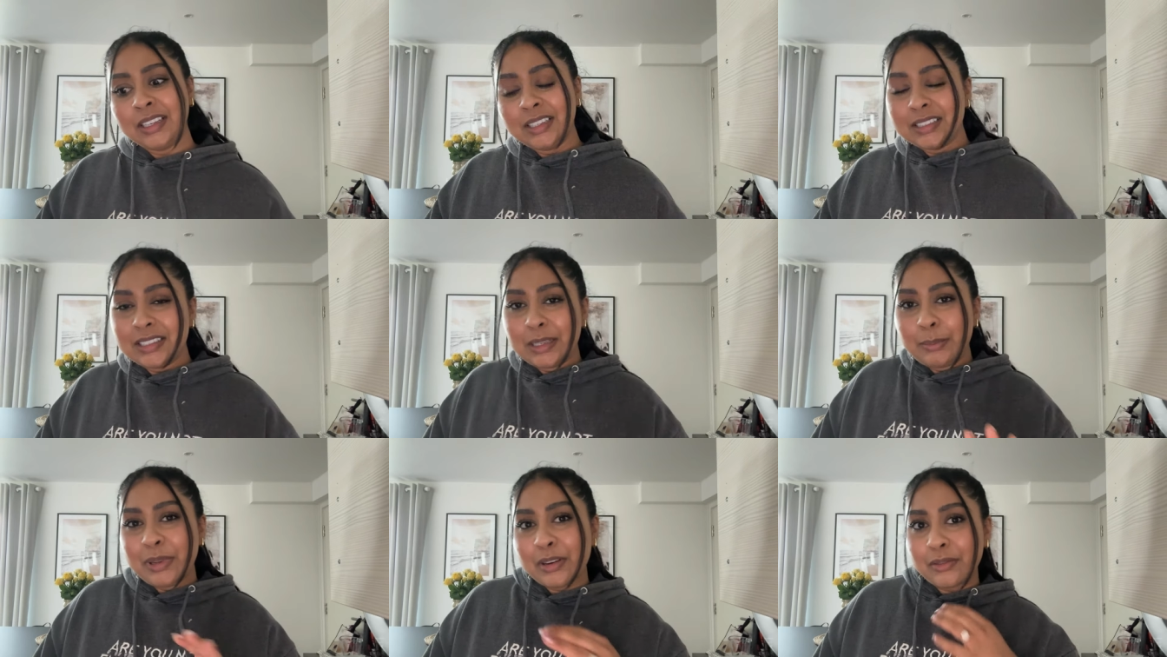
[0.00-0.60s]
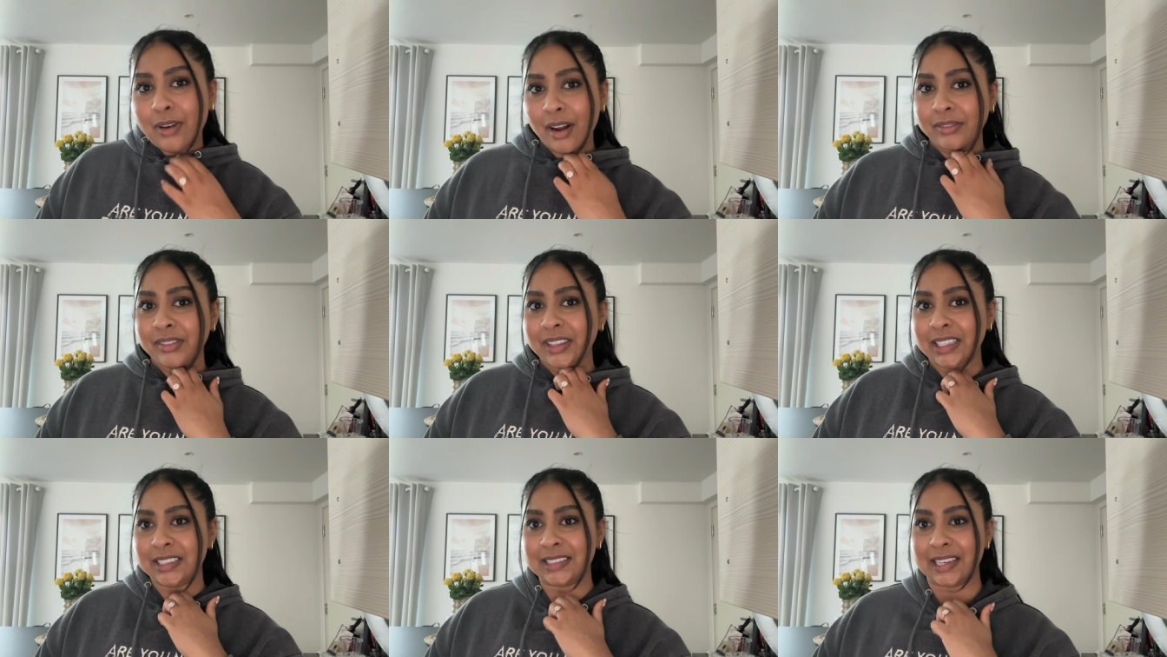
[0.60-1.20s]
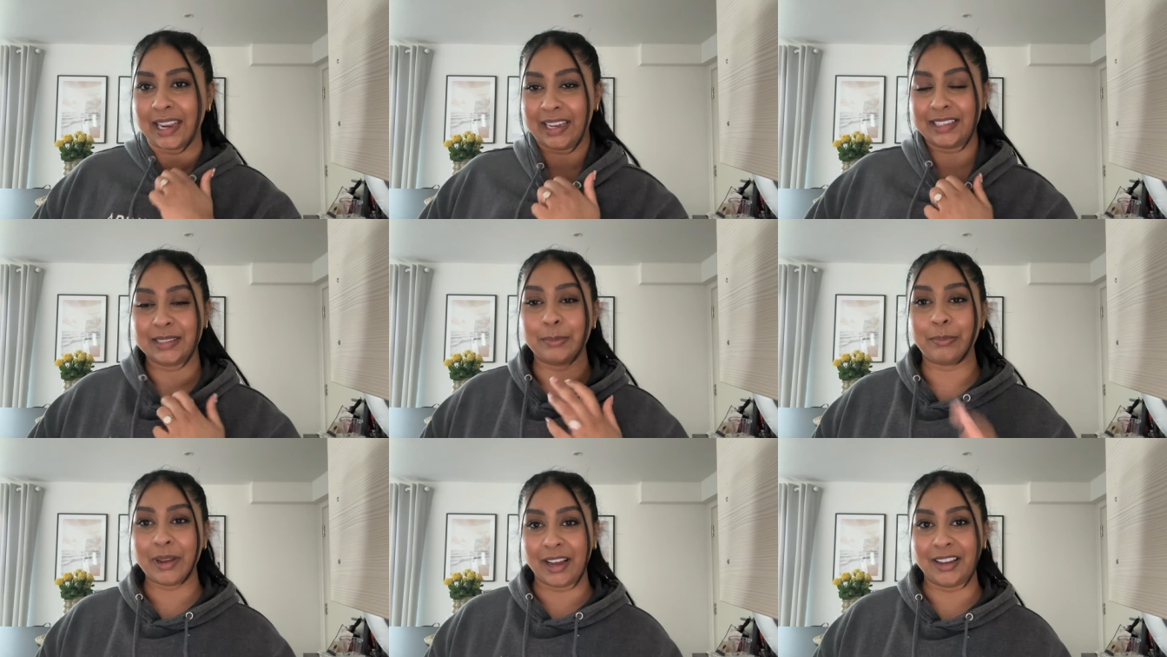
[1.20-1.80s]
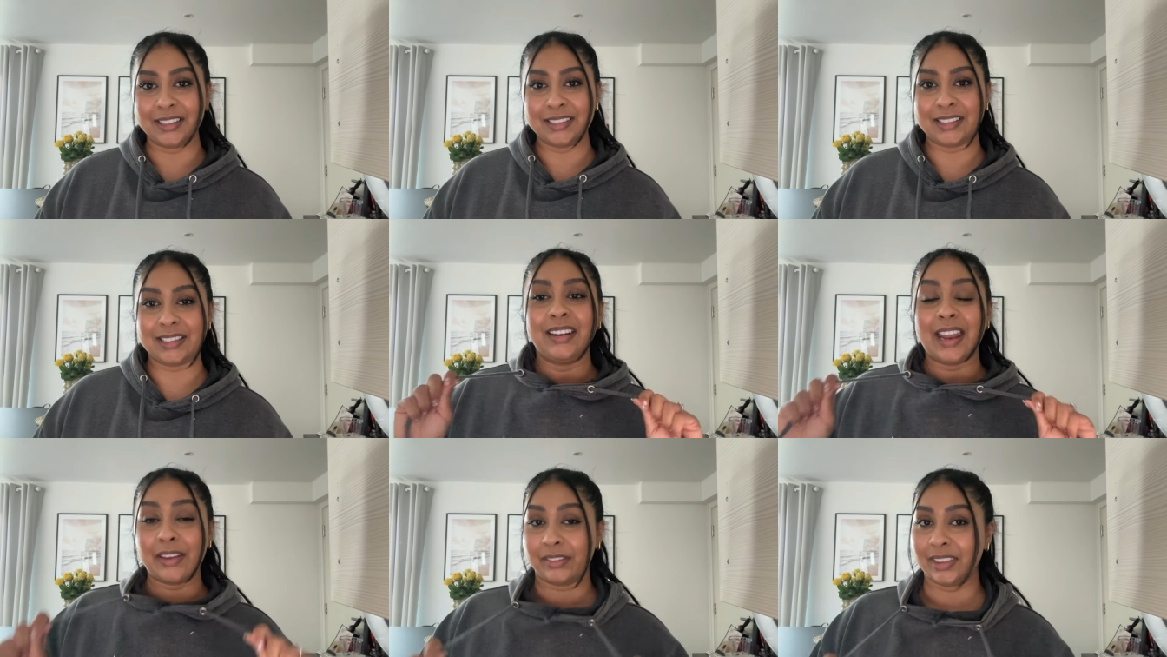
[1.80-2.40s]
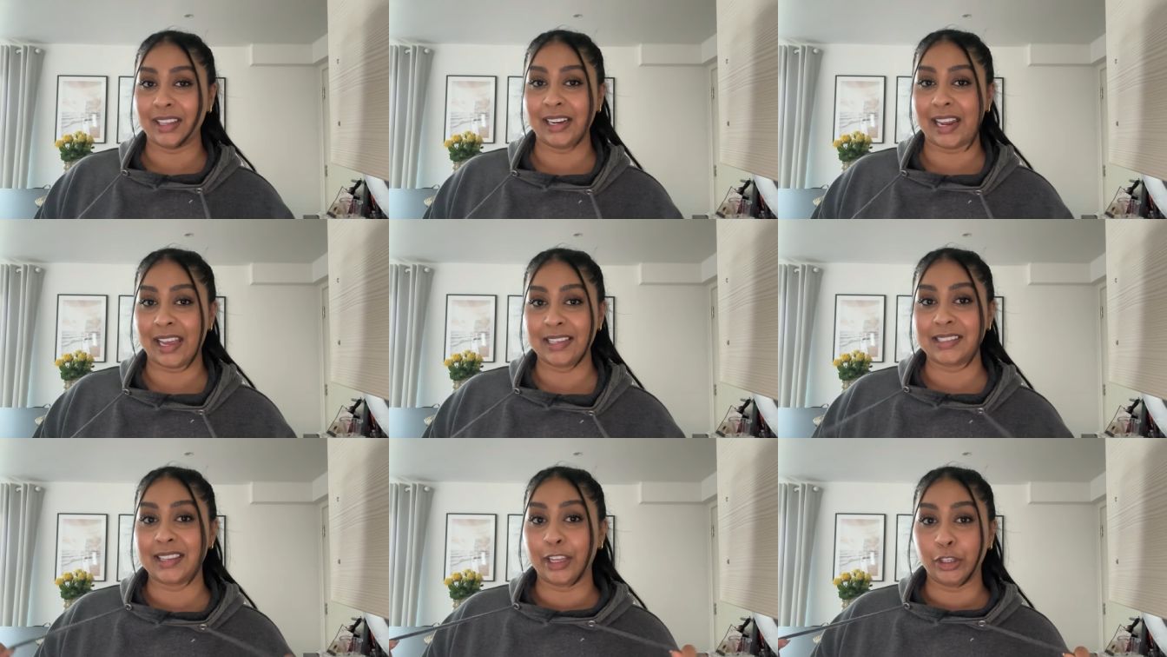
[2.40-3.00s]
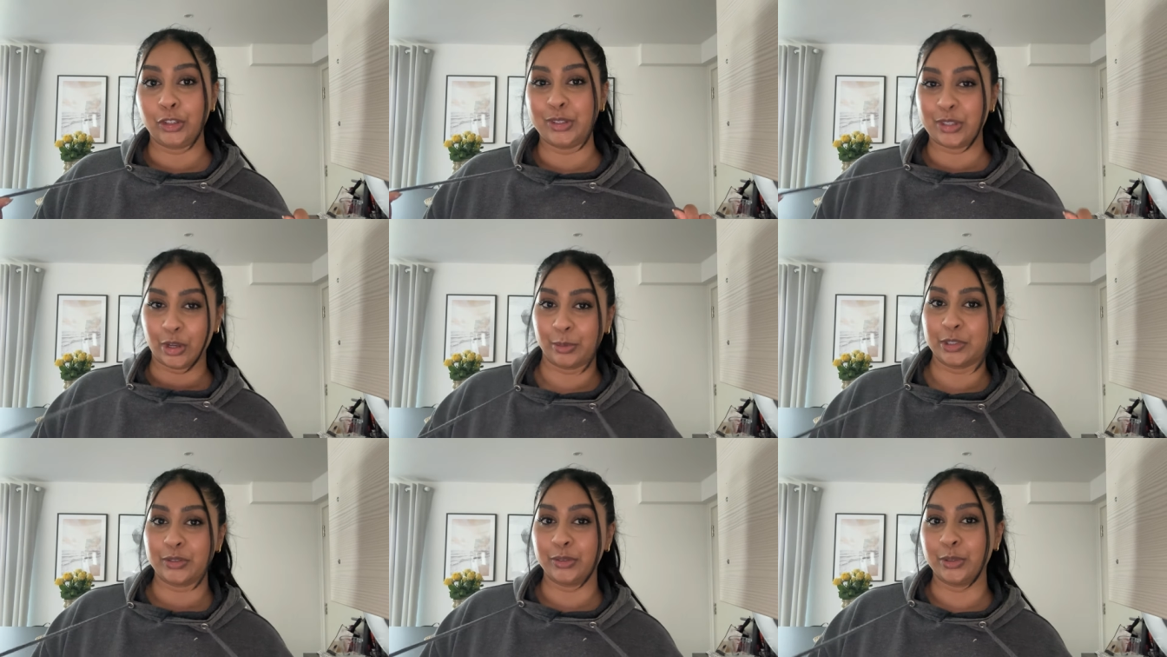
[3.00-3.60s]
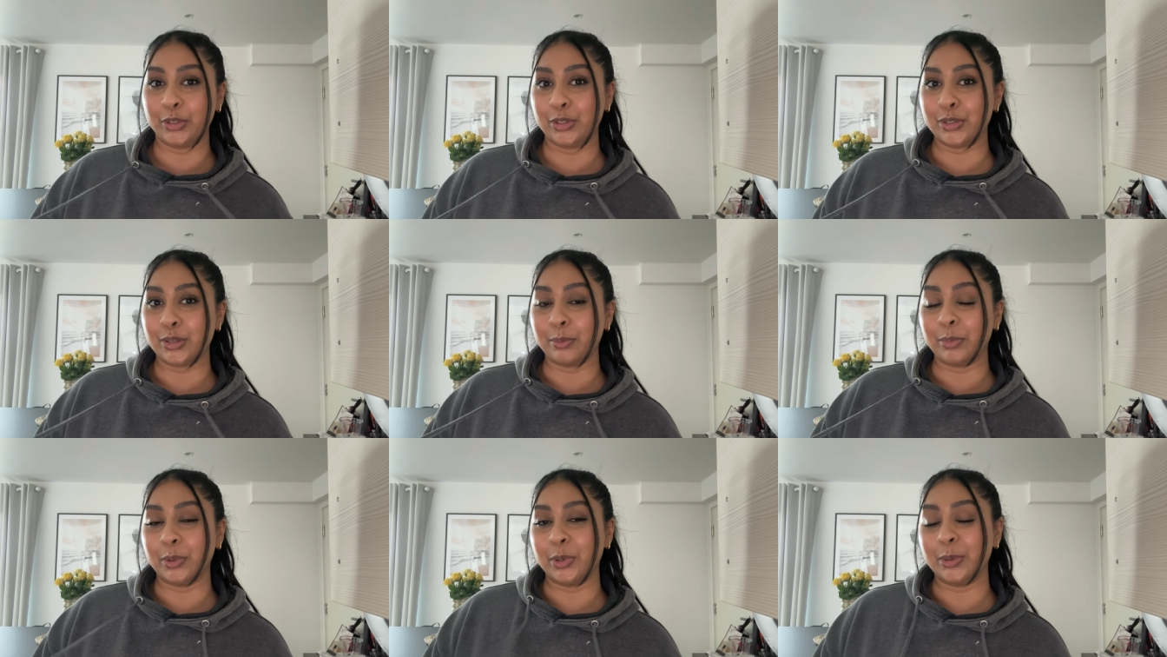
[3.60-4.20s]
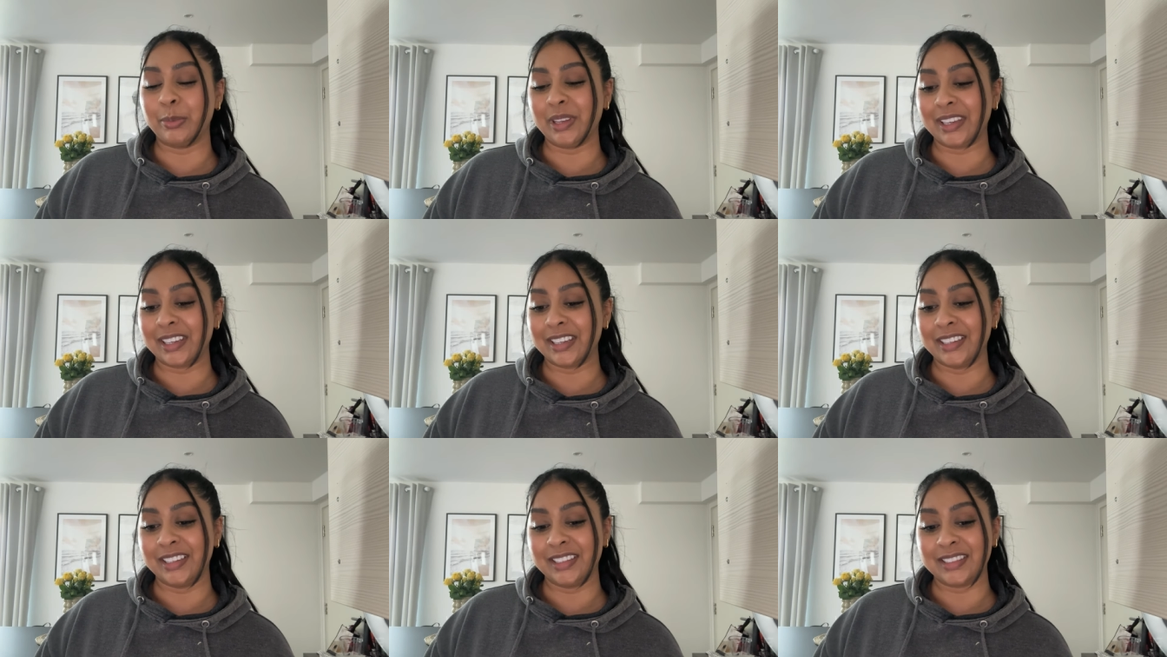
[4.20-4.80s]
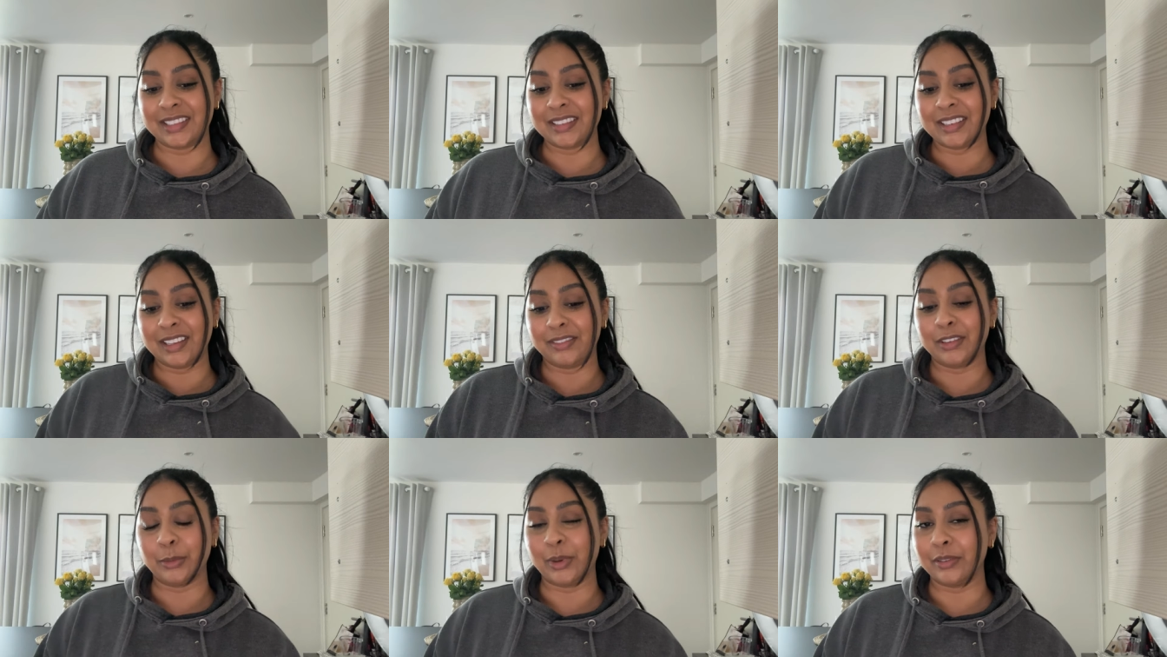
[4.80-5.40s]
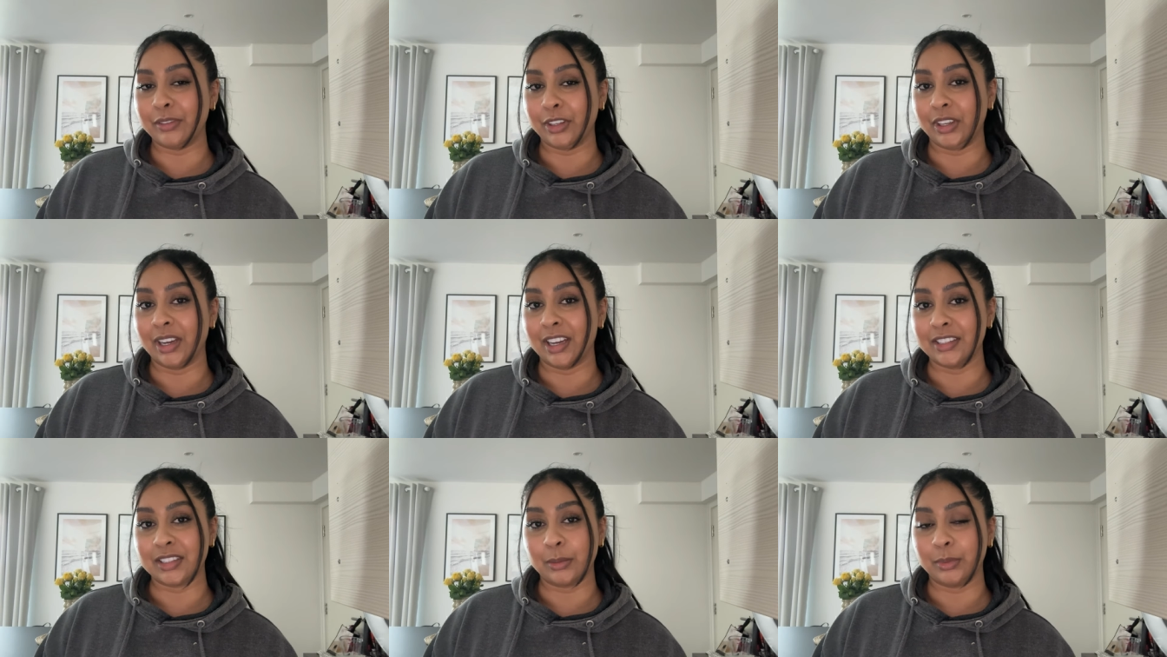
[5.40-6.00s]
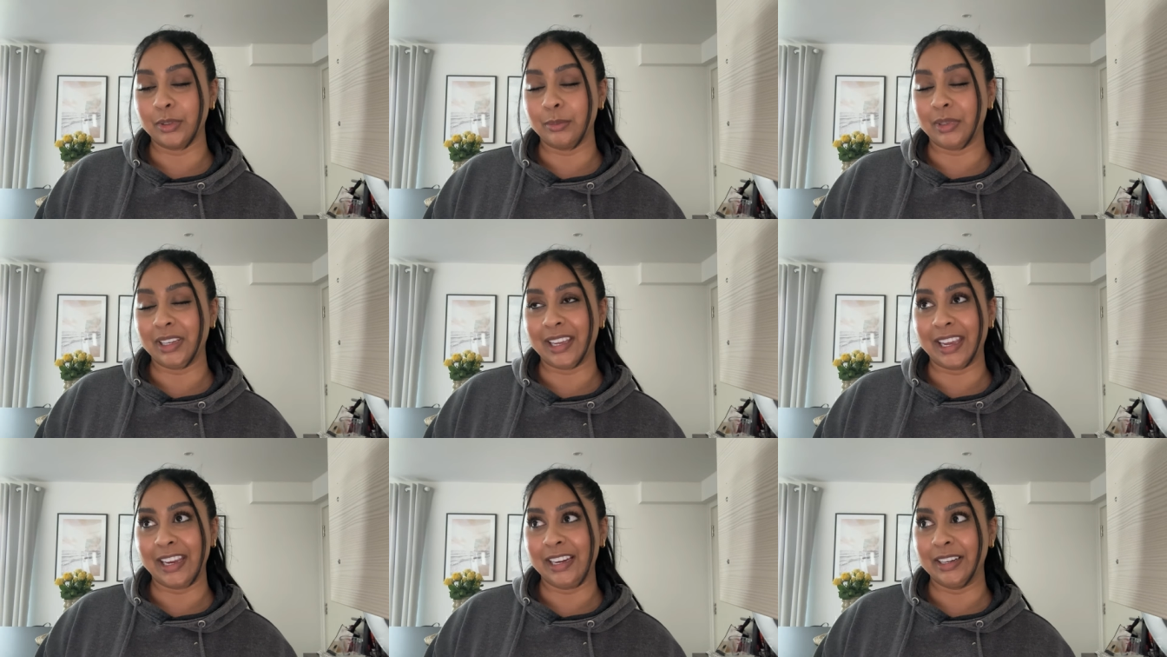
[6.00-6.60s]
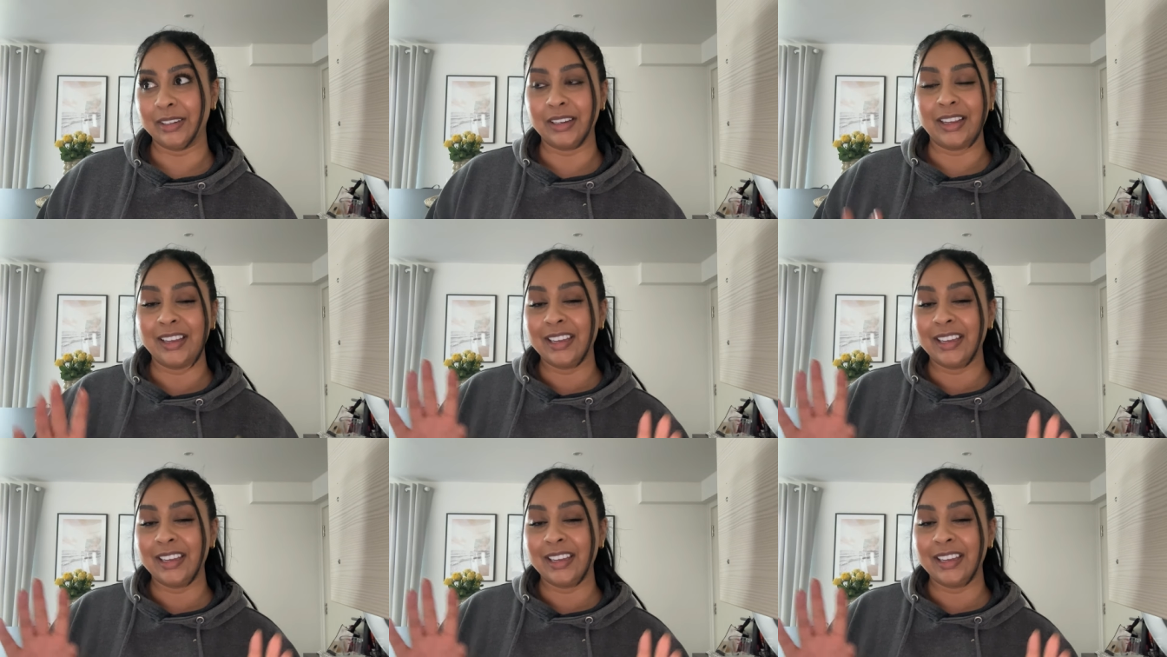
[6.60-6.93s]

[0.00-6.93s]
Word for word: it's a bit rough these days. But nevertheless, thank you so much for all your support, because if it weren't for you guys, I wouldn't be getting